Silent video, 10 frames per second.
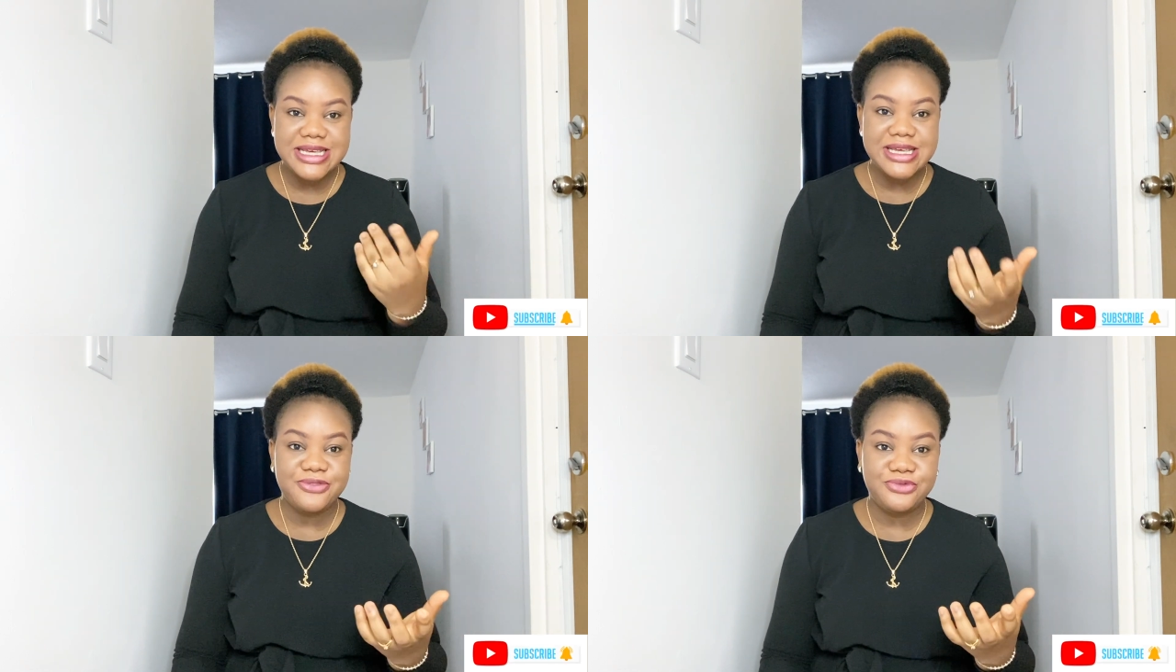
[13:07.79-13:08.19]

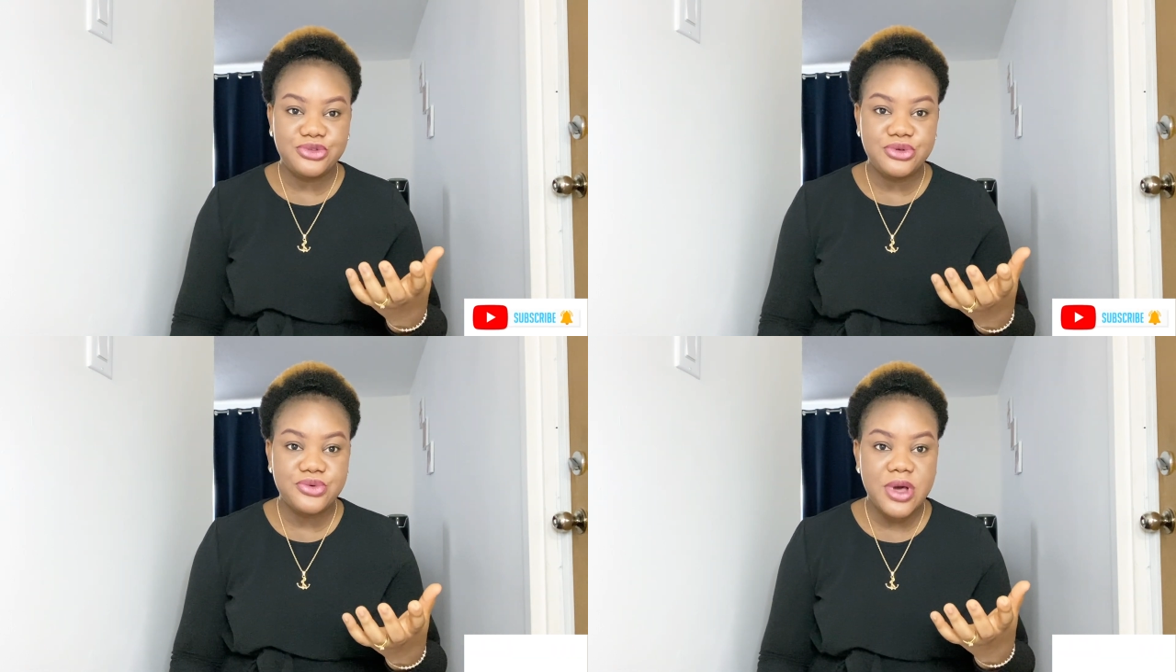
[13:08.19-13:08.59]
if
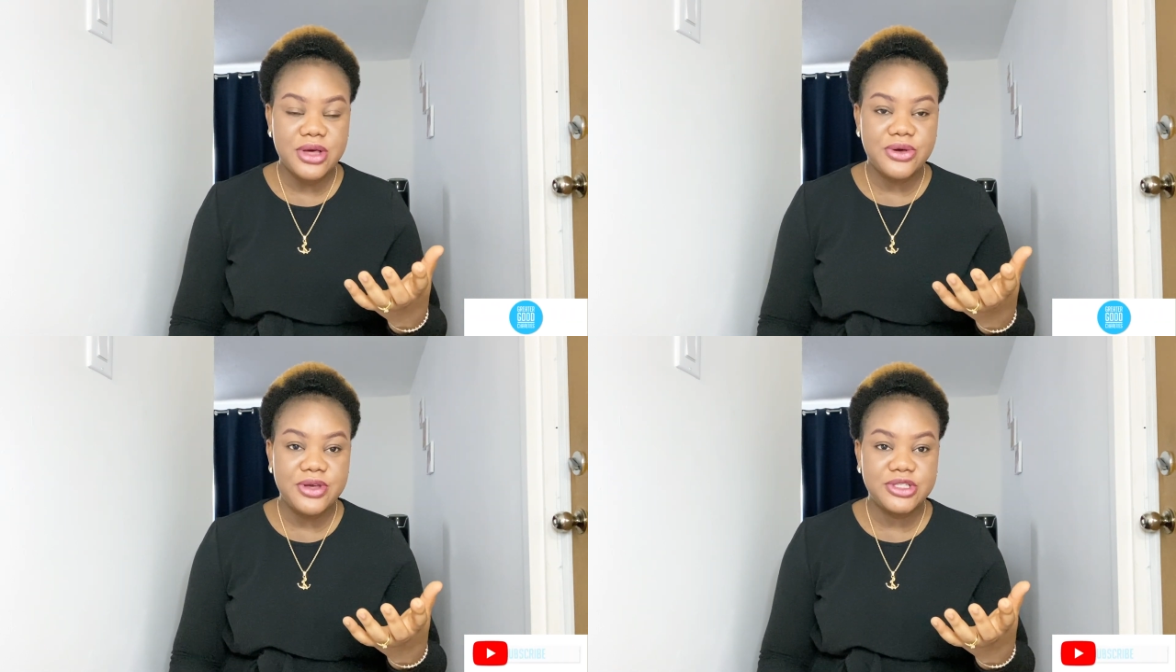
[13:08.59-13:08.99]
you are
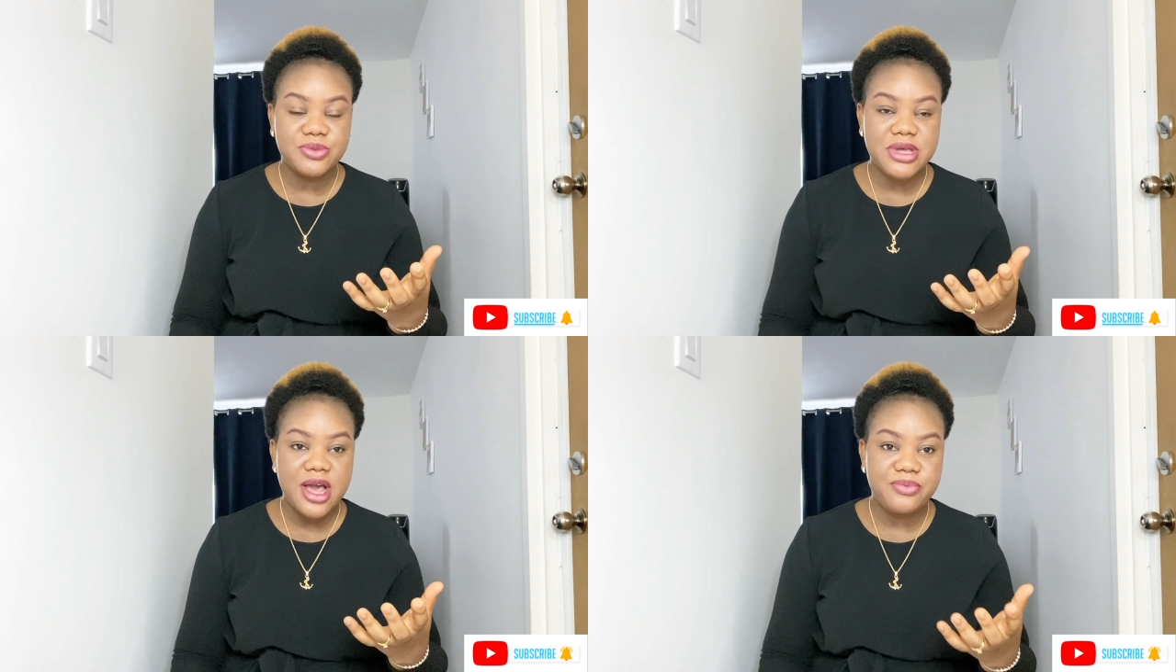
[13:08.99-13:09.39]
going to
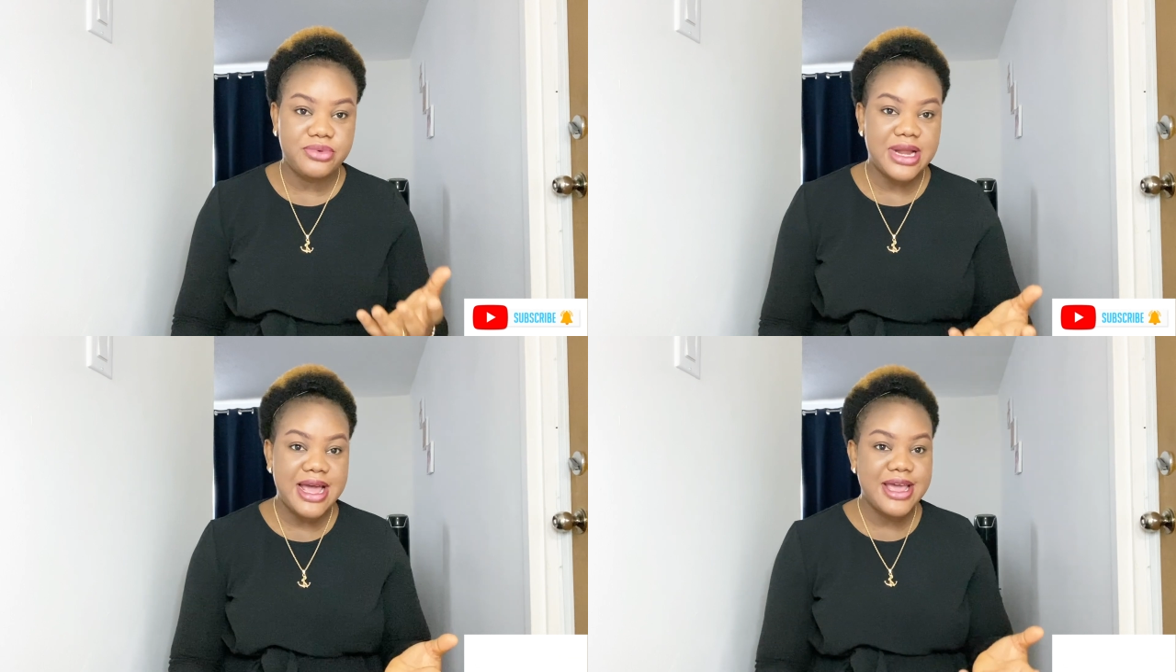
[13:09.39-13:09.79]
be
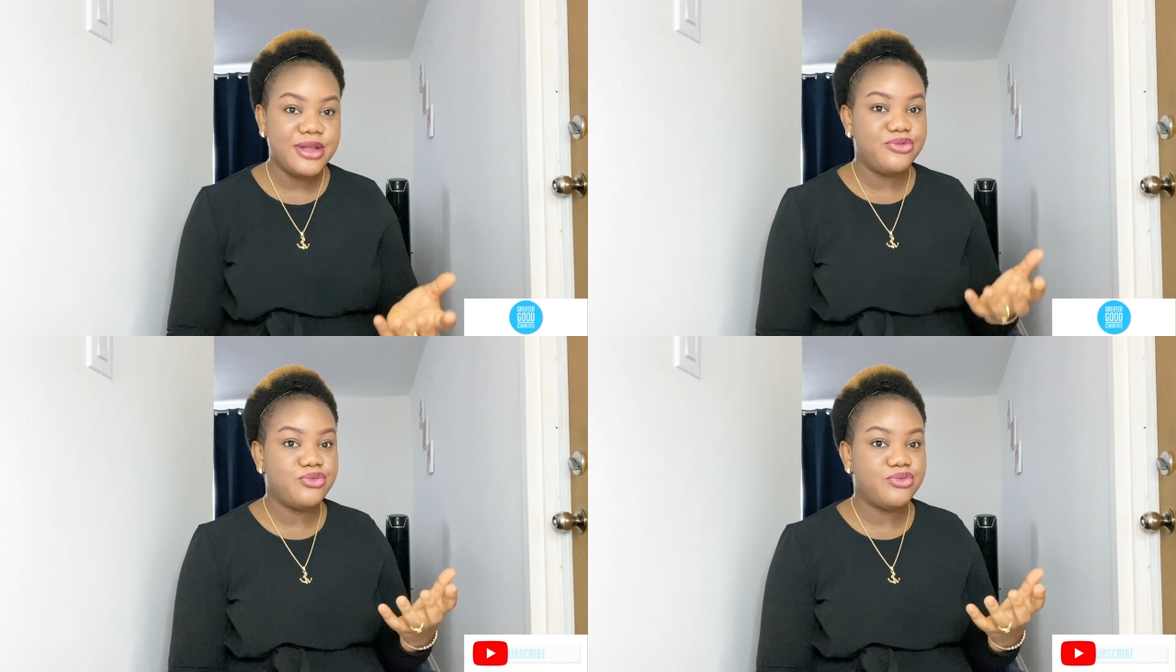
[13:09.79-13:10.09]
applying